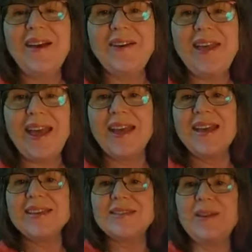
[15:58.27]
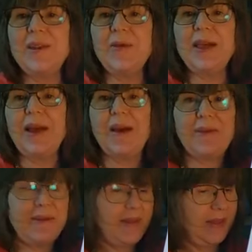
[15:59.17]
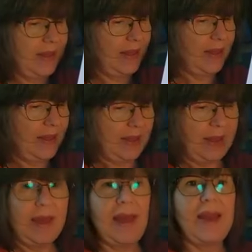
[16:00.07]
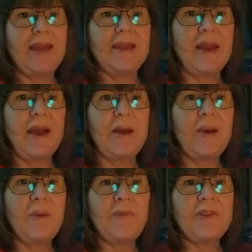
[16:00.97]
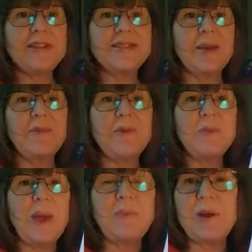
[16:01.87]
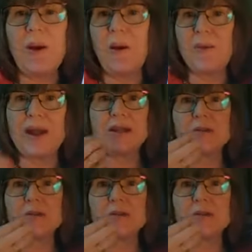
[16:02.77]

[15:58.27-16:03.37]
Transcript: Okay, so here we go. And hopefully some of you might be already